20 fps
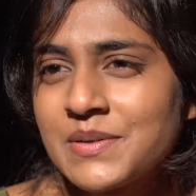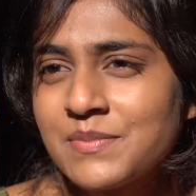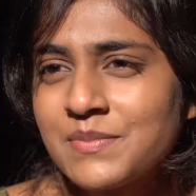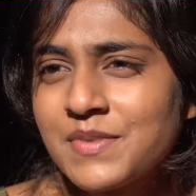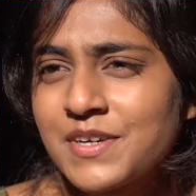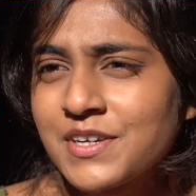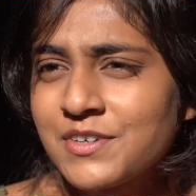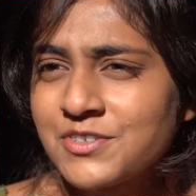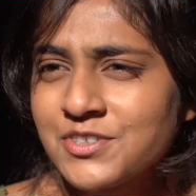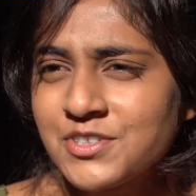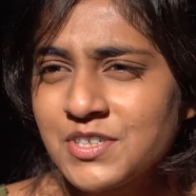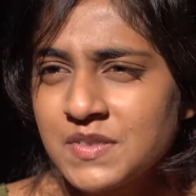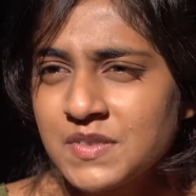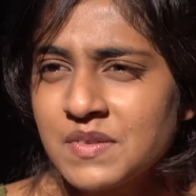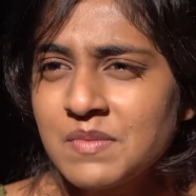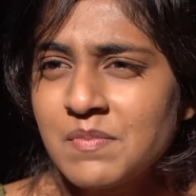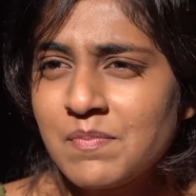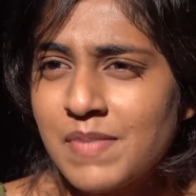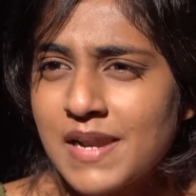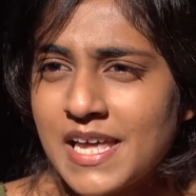But could you
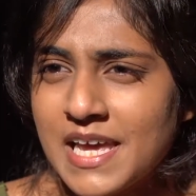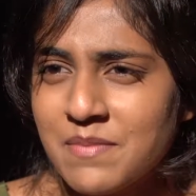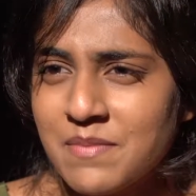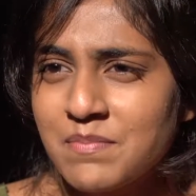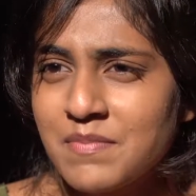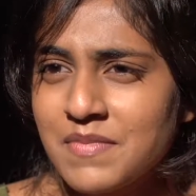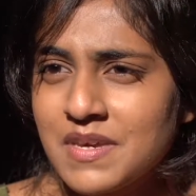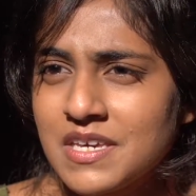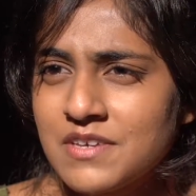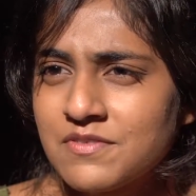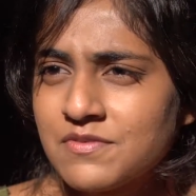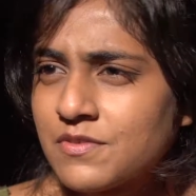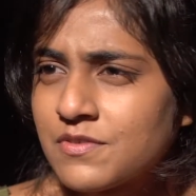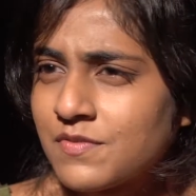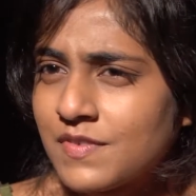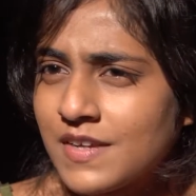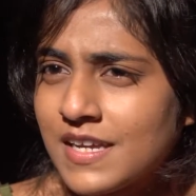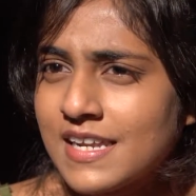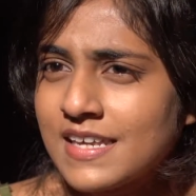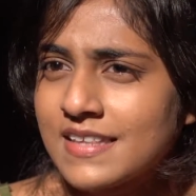even blame me for
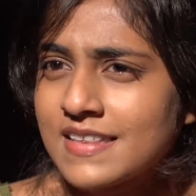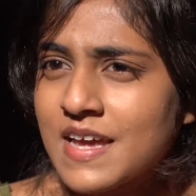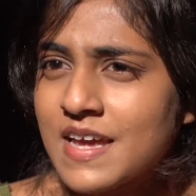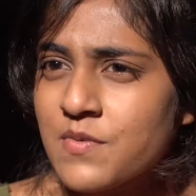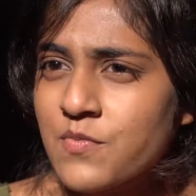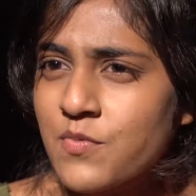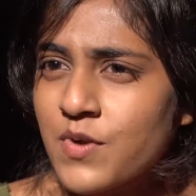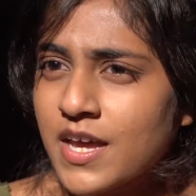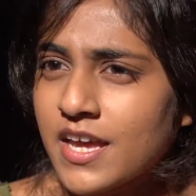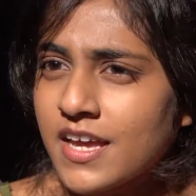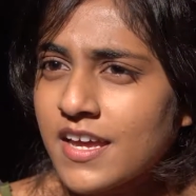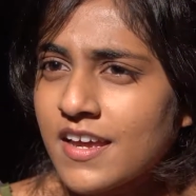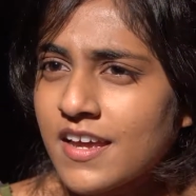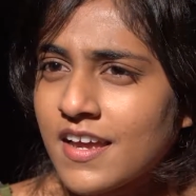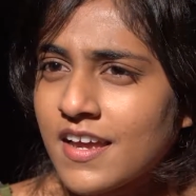feeling that way?